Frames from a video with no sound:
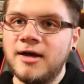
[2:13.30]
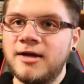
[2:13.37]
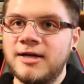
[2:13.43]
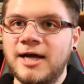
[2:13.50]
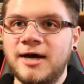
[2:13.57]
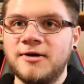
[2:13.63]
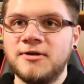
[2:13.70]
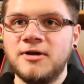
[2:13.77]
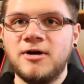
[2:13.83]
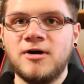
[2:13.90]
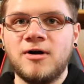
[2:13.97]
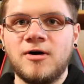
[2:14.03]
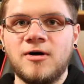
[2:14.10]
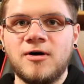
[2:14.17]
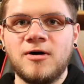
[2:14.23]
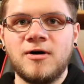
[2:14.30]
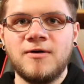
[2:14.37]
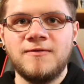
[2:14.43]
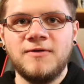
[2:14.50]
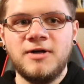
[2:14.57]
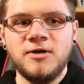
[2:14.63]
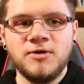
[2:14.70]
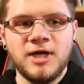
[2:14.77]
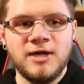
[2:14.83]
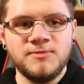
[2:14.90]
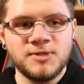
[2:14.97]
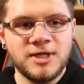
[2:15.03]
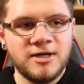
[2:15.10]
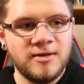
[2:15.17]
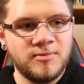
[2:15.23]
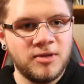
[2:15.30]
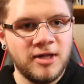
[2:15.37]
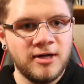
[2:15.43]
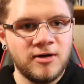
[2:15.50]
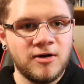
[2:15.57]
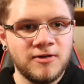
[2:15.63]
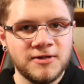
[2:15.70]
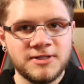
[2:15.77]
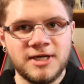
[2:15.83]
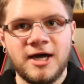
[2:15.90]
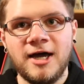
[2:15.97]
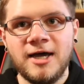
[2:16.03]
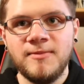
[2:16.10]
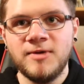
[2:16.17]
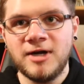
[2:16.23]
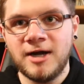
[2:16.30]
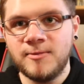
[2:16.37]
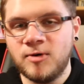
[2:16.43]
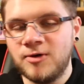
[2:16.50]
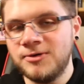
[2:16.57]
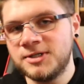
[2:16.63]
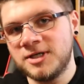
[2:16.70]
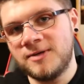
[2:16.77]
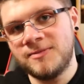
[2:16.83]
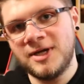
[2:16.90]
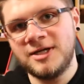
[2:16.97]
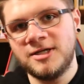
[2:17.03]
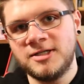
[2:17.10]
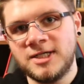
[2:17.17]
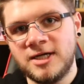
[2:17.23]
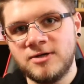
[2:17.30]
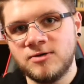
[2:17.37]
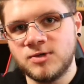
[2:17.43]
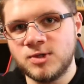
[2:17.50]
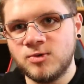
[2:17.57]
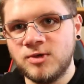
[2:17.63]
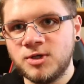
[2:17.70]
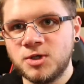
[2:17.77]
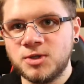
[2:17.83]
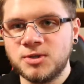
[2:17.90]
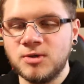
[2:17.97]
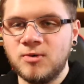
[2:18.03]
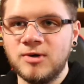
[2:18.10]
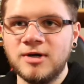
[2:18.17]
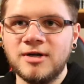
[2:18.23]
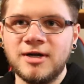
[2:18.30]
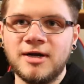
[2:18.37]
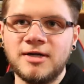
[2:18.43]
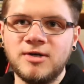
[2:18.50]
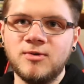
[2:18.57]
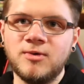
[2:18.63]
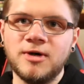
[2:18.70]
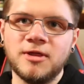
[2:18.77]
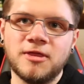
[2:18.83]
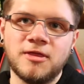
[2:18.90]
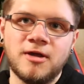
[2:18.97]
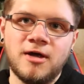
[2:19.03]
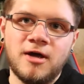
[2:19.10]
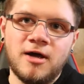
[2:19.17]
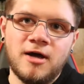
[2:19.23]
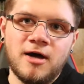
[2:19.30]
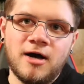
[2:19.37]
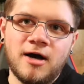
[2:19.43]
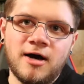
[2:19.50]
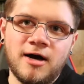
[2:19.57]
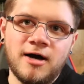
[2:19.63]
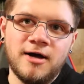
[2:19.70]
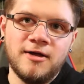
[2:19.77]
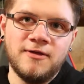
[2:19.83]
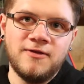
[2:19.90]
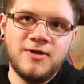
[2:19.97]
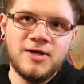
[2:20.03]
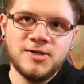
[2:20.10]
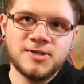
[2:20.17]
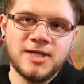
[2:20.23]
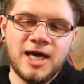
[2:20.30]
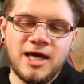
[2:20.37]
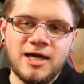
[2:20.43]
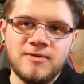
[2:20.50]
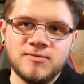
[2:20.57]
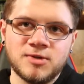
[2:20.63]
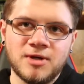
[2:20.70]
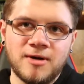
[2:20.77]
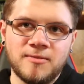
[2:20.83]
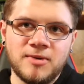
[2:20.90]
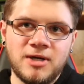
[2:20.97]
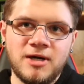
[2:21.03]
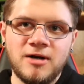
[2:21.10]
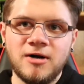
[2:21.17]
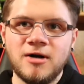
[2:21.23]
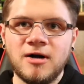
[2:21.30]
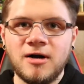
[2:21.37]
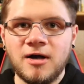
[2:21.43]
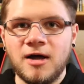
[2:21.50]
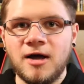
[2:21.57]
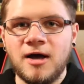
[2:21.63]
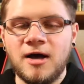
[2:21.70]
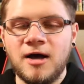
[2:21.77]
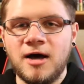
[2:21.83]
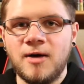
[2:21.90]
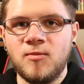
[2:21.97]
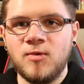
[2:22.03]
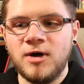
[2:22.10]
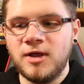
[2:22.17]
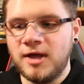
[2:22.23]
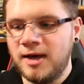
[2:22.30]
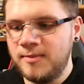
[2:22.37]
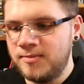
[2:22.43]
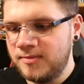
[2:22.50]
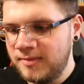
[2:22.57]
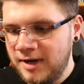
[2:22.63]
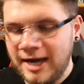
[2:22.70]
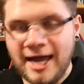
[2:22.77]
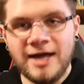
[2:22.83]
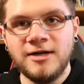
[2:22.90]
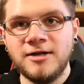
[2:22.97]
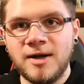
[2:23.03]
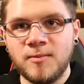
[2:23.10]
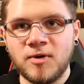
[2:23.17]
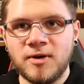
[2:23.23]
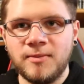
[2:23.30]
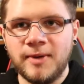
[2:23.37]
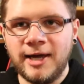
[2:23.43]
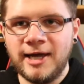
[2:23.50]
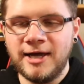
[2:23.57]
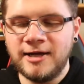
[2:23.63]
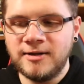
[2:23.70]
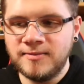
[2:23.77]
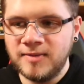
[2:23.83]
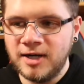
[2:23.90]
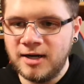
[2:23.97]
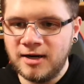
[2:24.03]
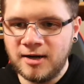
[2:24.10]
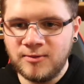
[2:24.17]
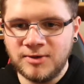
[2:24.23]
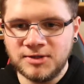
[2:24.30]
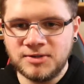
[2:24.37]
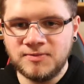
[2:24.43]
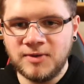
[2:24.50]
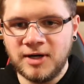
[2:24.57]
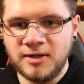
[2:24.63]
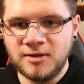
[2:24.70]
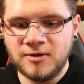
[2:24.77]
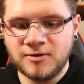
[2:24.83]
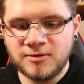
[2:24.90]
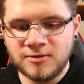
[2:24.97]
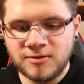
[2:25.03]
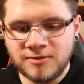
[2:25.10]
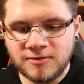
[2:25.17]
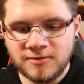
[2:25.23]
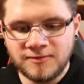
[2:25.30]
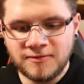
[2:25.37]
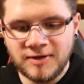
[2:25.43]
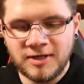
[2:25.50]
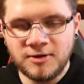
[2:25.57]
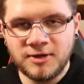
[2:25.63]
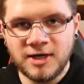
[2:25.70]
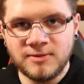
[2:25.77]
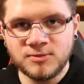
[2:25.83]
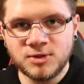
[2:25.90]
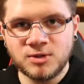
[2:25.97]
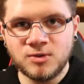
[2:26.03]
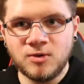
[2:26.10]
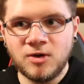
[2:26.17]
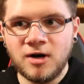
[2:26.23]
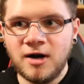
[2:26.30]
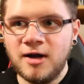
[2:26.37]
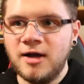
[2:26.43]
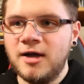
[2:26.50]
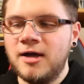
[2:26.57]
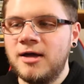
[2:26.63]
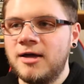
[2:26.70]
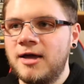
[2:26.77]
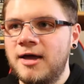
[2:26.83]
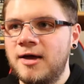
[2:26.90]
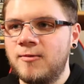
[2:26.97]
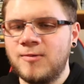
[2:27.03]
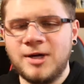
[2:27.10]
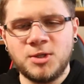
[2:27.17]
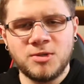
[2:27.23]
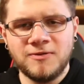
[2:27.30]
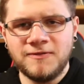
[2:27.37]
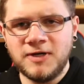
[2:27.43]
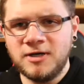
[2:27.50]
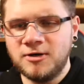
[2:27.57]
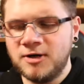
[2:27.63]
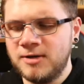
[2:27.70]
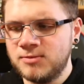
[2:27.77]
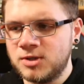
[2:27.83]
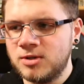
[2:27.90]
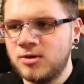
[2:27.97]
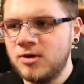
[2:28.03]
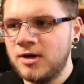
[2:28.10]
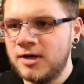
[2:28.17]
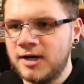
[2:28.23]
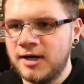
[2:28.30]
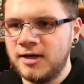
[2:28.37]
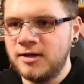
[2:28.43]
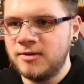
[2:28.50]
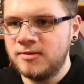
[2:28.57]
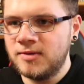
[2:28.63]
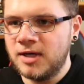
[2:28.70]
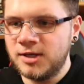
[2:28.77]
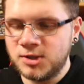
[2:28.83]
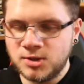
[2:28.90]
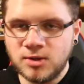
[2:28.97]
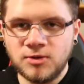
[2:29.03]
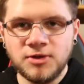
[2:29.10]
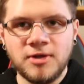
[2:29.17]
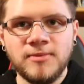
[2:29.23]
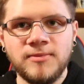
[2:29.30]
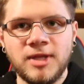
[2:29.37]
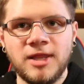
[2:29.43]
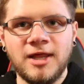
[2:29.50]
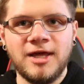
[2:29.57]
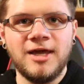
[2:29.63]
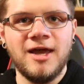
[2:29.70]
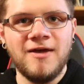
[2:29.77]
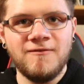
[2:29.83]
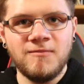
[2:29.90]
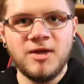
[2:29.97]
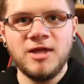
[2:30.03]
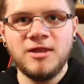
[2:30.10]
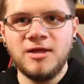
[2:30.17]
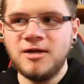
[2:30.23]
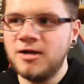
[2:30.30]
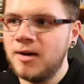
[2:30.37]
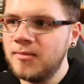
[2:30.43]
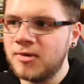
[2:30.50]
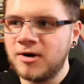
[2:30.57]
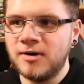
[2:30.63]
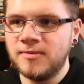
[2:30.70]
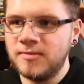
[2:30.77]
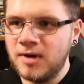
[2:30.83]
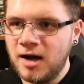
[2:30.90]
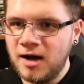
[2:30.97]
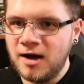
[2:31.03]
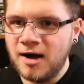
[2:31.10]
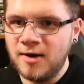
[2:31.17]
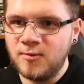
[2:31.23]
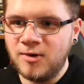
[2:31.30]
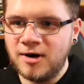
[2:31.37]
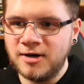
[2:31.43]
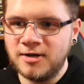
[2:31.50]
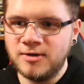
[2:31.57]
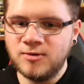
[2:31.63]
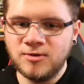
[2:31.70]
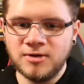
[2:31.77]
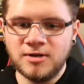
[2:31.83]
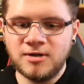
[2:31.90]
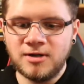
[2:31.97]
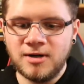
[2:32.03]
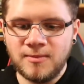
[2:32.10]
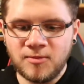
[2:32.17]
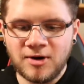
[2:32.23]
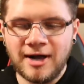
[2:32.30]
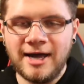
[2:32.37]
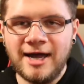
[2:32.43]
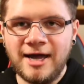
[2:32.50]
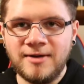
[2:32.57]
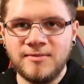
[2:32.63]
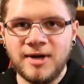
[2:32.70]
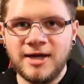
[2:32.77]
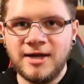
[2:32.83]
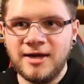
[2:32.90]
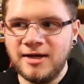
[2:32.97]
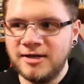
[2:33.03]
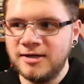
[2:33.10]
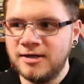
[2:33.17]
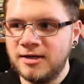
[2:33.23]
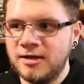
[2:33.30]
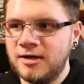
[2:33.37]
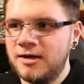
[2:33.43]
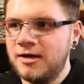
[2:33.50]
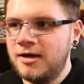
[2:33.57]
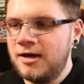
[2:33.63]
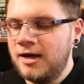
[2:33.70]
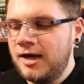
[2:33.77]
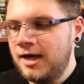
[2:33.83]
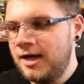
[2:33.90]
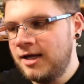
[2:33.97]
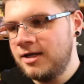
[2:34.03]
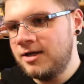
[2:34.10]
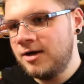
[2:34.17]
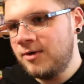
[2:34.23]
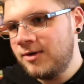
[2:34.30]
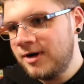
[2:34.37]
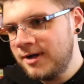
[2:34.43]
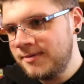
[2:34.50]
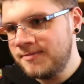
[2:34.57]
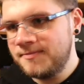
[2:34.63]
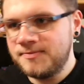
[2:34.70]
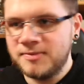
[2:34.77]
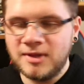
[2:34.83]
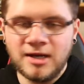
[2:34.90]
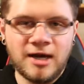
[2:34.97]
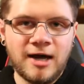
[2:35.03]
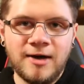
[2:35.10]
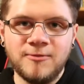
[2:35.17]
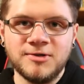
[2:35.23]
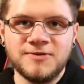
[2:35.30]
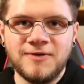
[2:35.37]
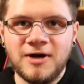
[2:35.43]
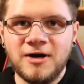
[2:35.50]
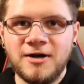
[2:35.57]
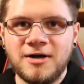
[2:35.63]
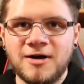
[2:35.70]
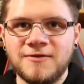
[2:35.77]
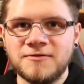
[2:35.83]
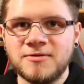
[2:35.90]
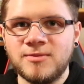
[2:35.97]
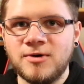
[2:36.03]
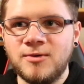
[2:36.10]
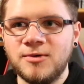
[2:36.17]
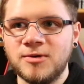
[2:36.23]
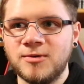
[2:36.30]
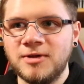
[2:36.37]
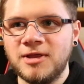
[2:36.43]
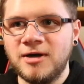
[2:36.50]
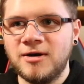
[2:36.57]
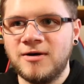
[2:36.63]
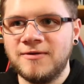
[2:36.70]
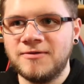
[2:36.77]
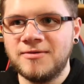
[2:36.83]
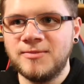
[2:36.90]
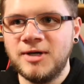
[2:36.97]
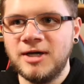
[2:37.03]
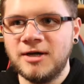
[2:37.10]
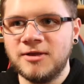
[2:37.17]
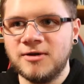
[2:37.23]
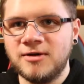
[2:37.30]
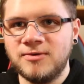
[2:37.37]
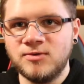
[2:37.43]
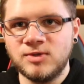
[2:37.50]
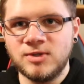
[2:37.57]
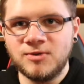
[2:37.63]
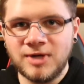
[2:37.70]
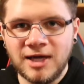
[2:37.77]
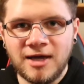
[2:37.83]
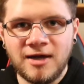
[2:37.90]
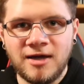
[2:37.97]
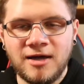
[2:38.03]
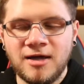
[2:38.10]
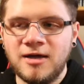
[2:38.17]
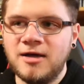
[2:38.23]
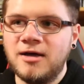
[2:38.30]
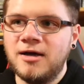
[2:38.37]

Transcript: Now, there are video games that I play all the time, and I'm always on my Nintendo Switch. So what did I do with these games up here? Well, I had a number in my head, and I went to my local video game store, retro video game store, and I sold them, and they gave me the number I wanted, or the number I had in my head. And you know what? I was very comfortable with what they offered me. I thought it was okay.